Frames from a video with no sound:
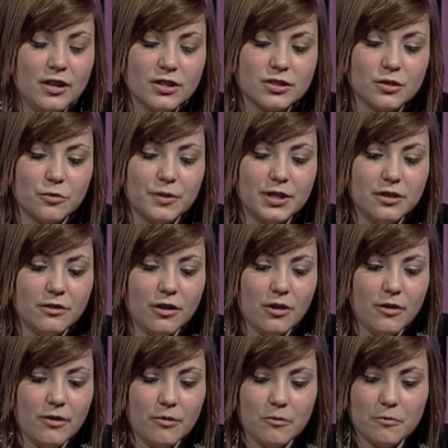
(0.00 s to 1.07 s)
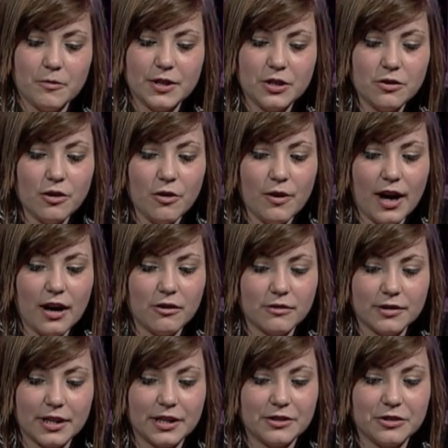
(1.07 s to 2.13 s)
So when you go out
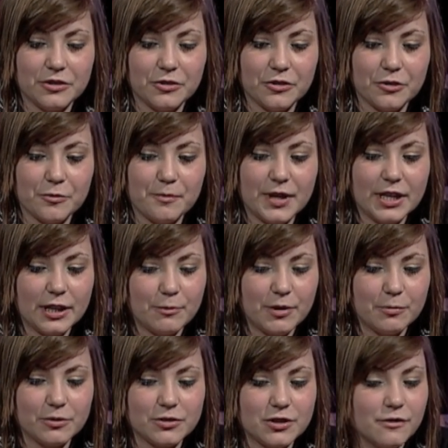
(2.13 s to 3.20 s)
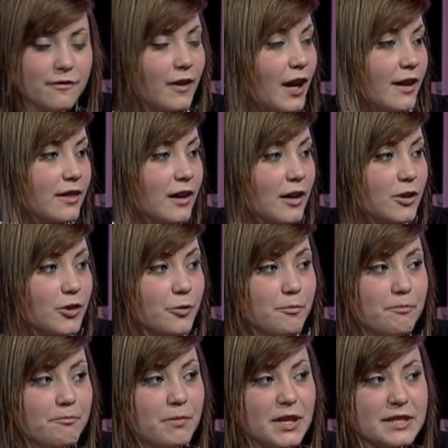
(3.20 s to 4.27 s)
and you're meeting people, do you find that your
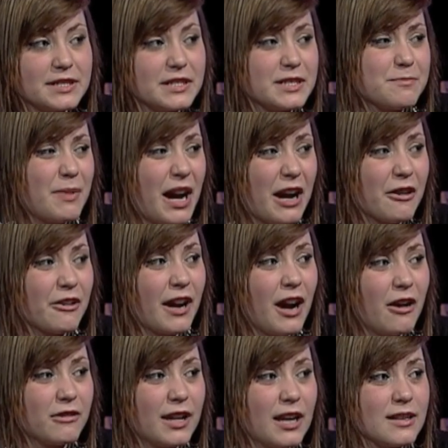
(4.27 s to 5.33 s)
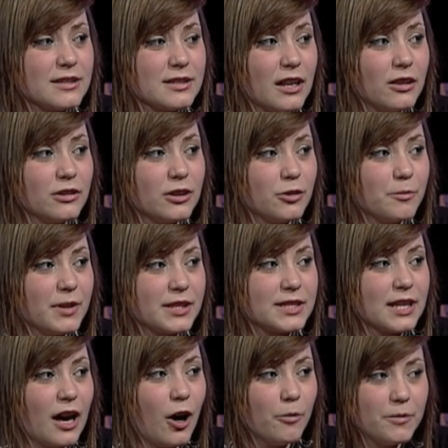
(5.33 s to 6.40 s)
business background has a little bit
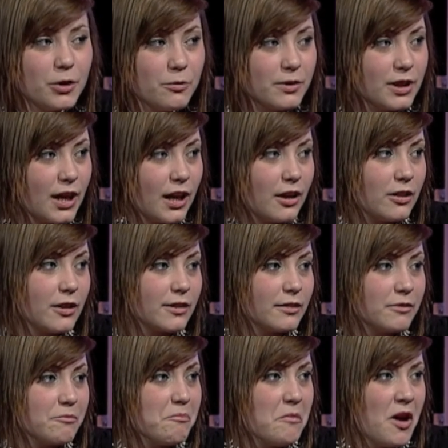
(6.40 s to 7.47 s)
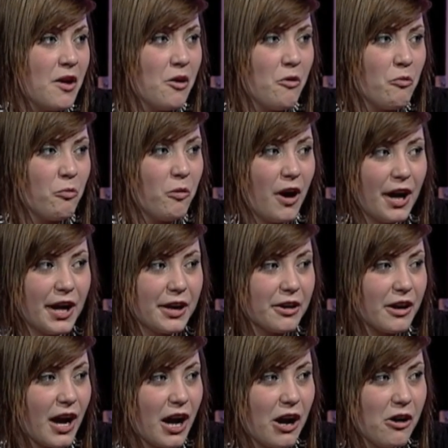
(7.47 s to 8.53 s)
to help you with that, and why or
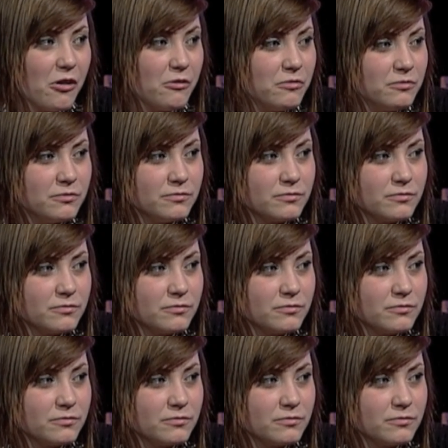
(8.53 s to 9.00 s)
how? I